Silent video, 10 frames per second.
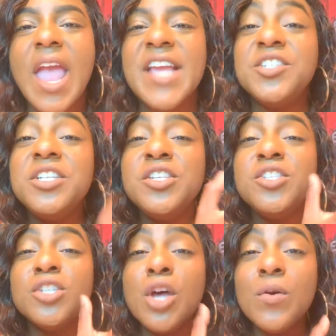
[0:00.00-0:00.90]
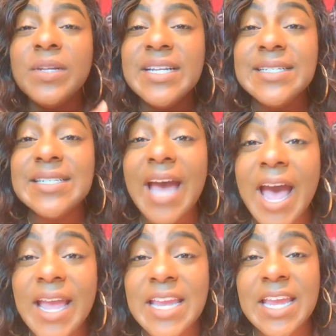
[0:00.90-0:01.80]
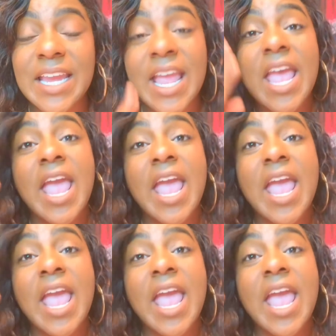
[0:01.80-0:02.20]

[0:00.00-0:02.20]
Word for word: And she's slowly dying,